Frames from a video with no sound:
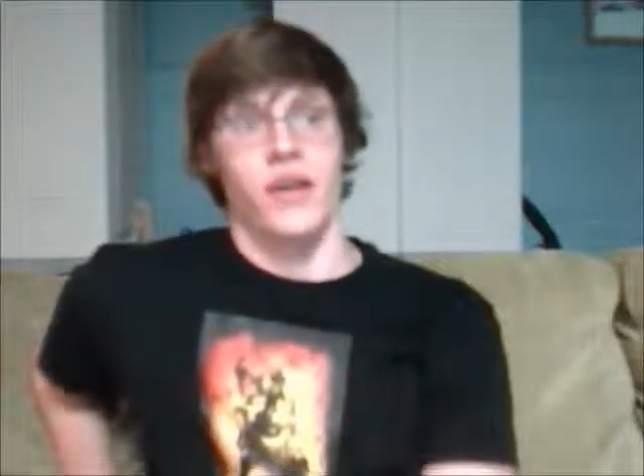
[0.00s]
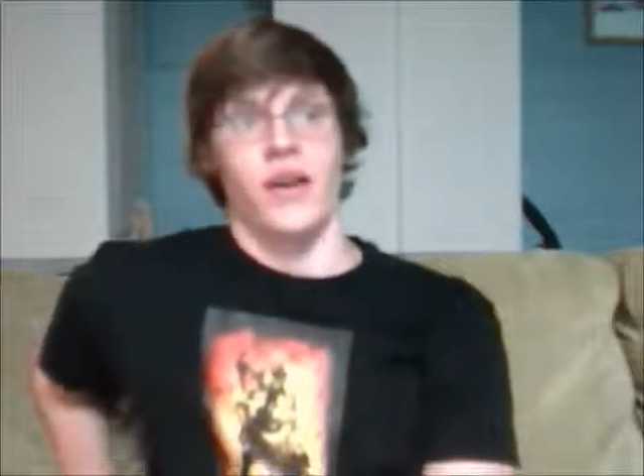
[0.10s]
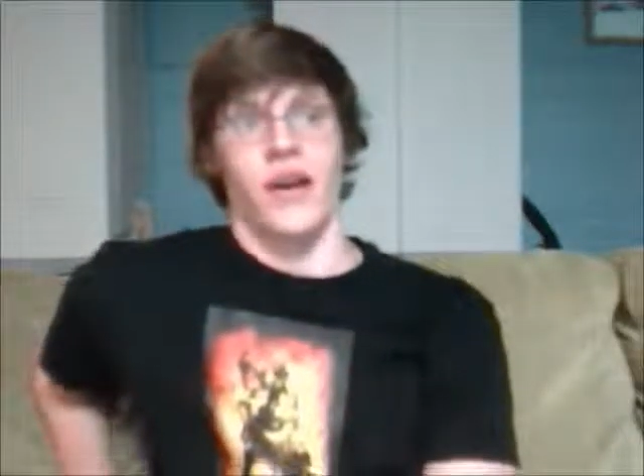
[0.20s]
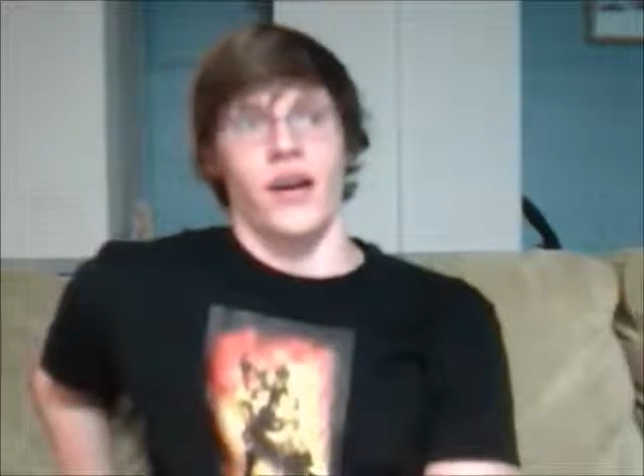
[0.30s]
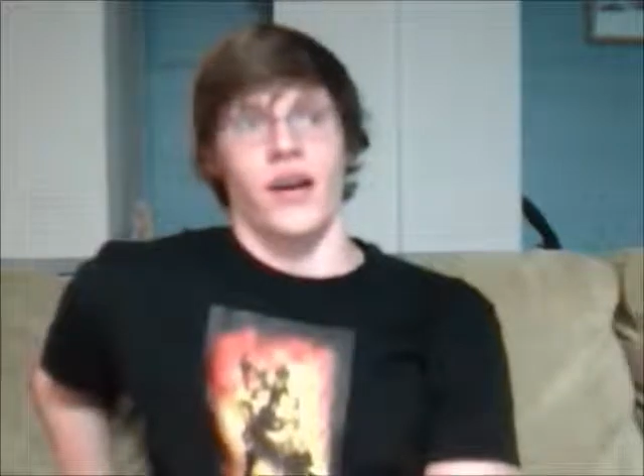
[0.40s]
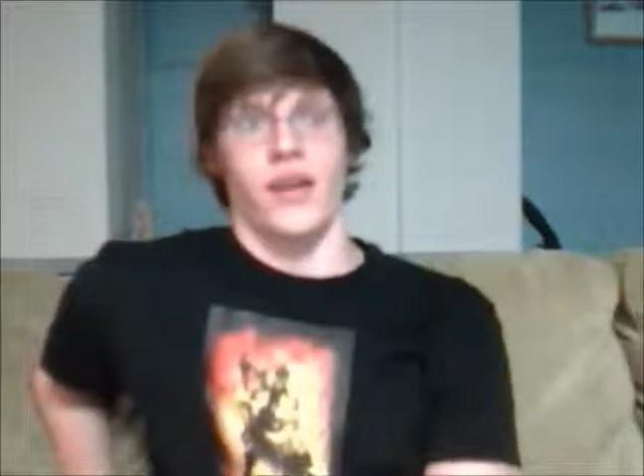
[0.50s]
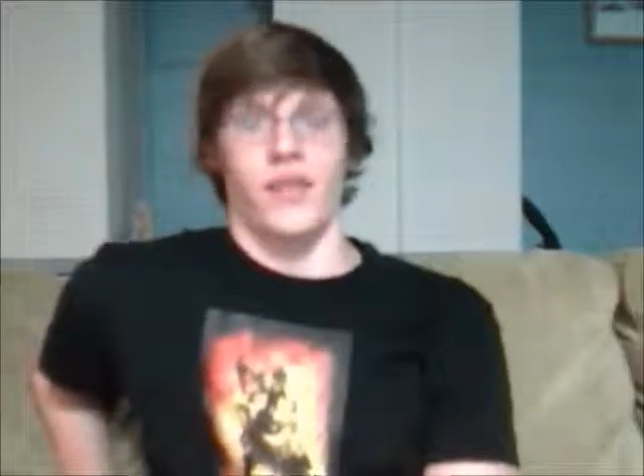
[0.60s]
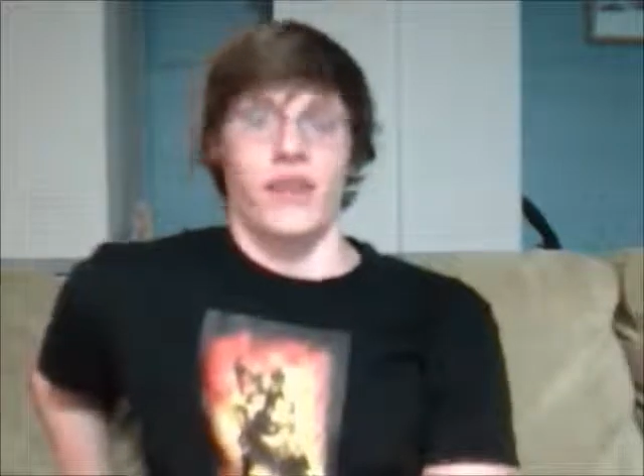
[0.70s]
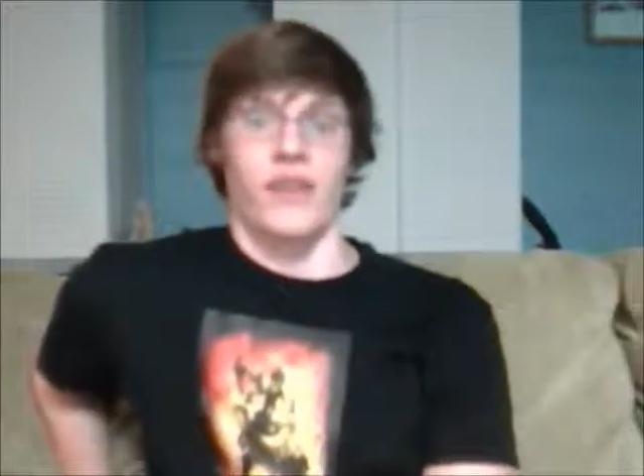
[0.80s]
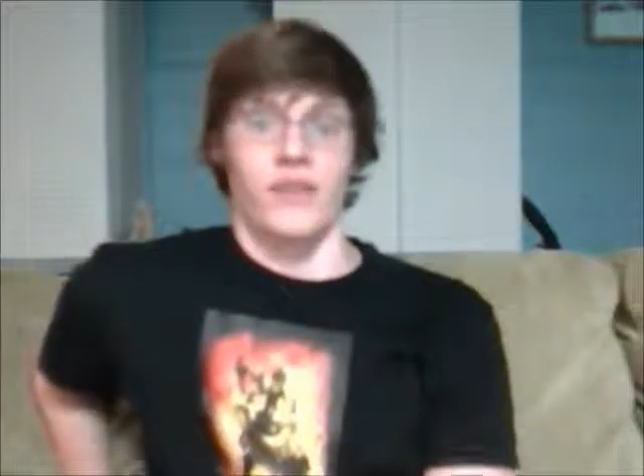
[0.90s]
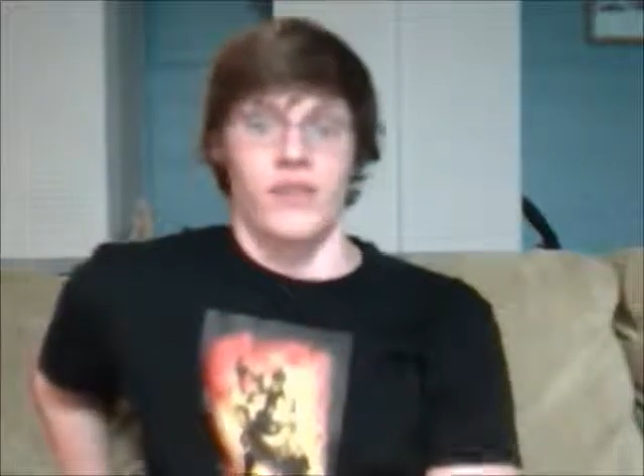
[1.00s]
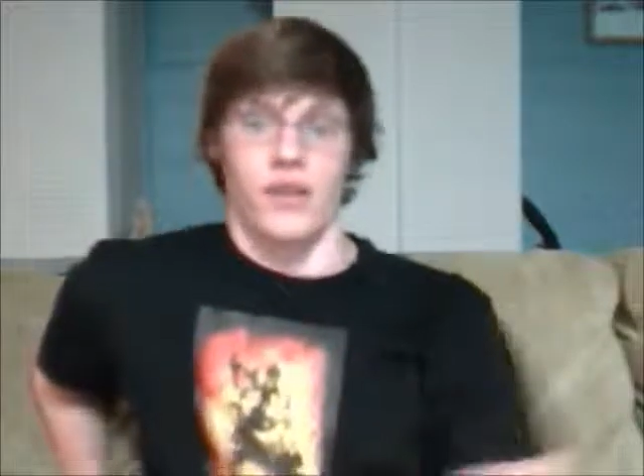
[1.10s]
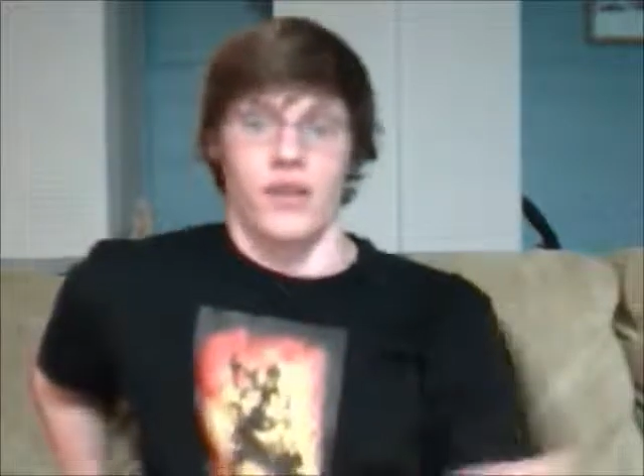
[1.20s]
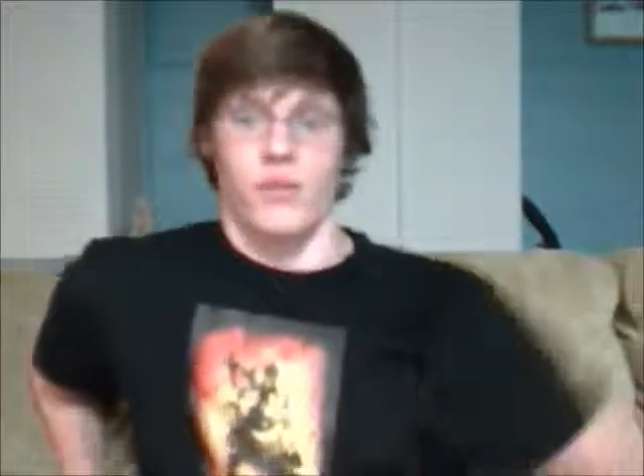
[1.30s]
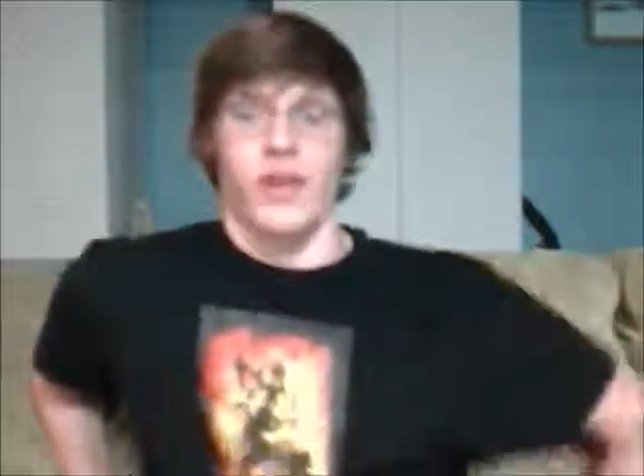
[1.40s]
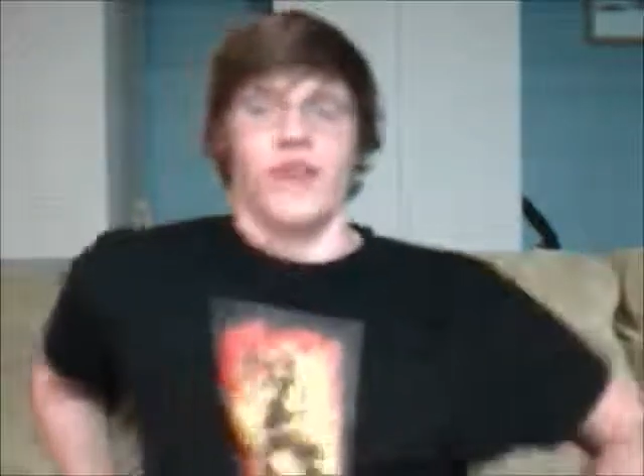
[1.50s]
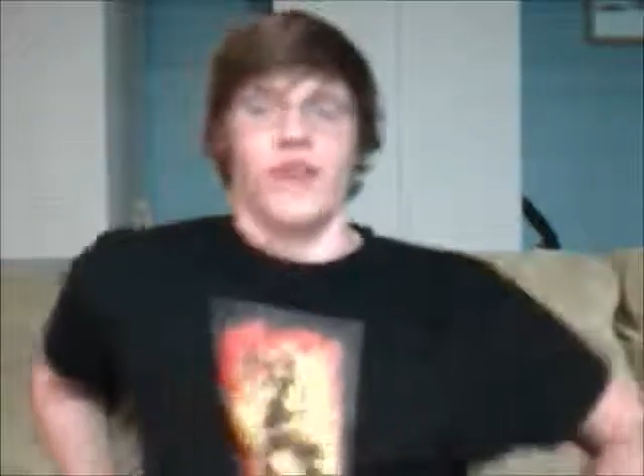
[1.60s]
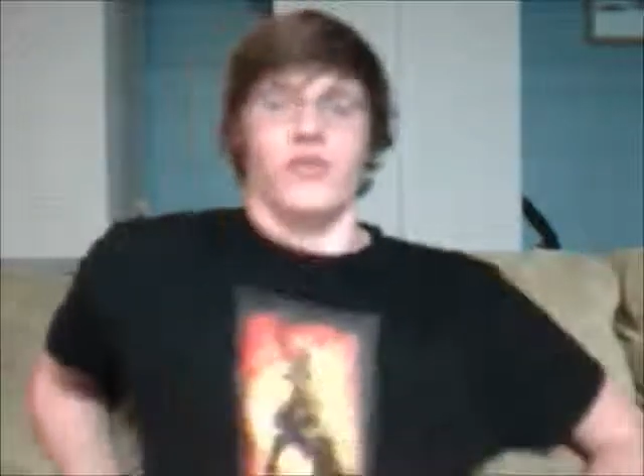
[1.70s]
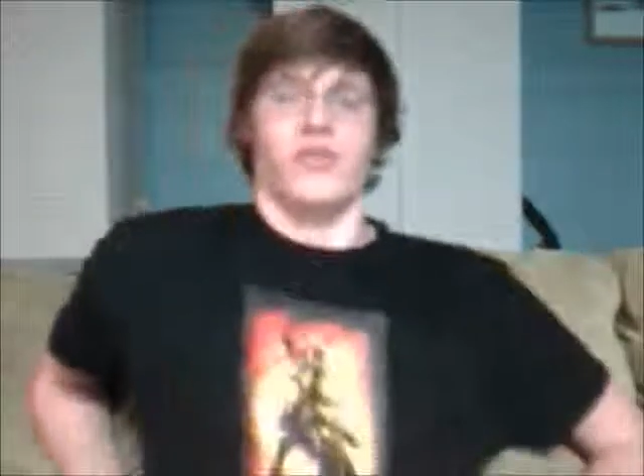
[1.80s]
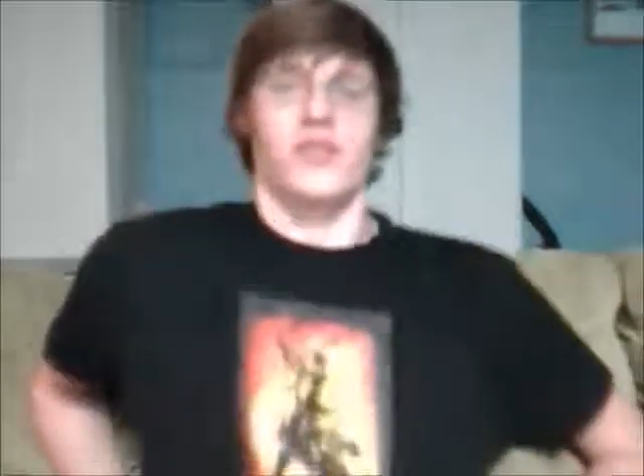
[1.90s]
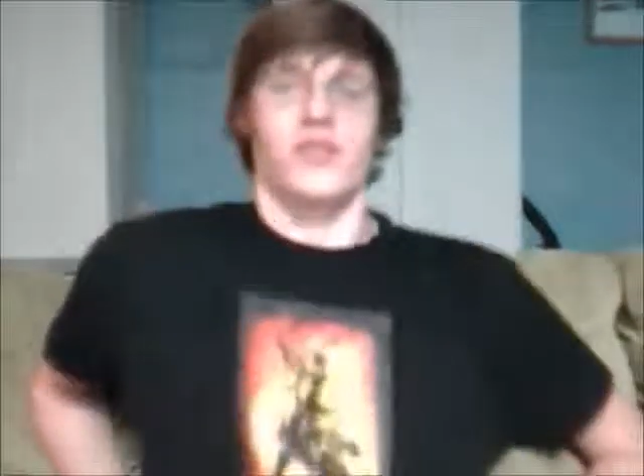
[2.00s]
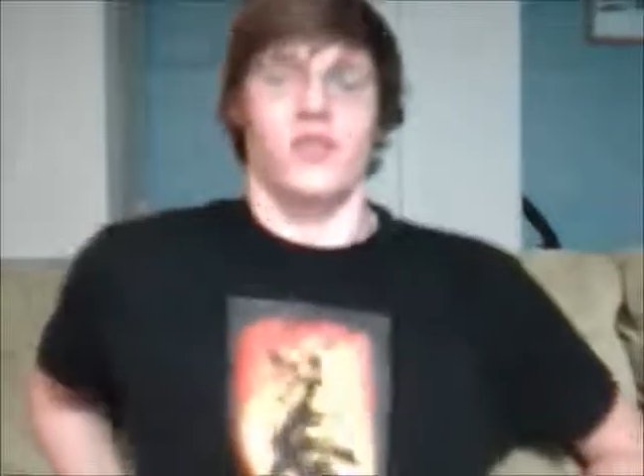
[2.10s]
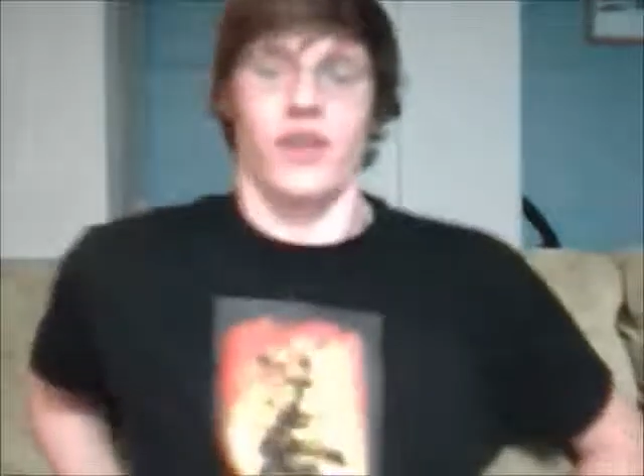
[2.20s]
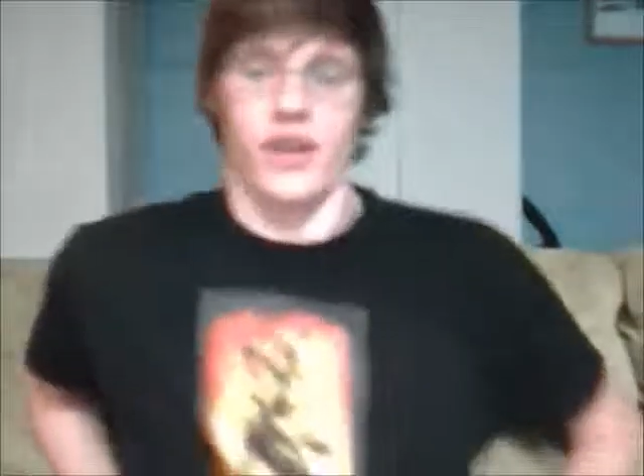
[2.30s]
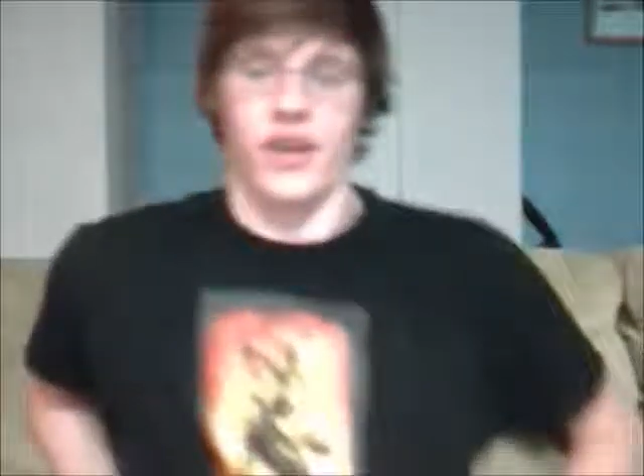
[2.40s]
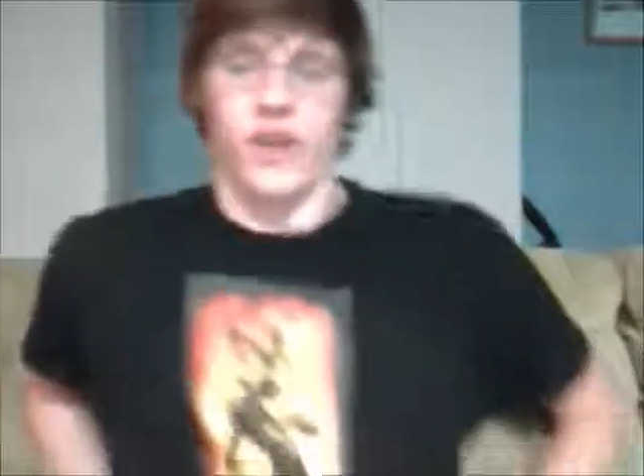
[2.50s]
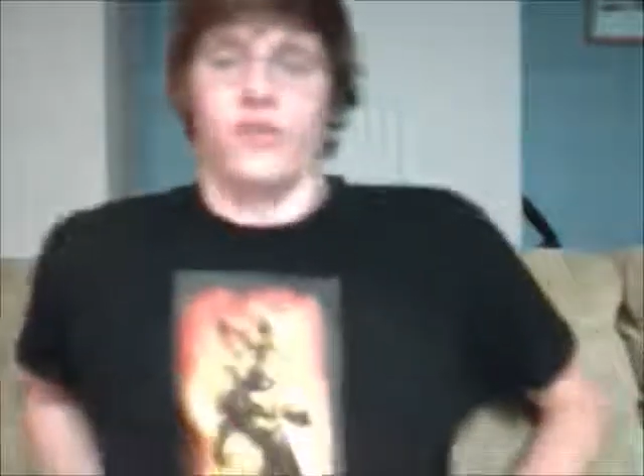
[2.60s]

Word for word: Uh, I love Avatar. I'm wearing an Avatar t-shirt right now.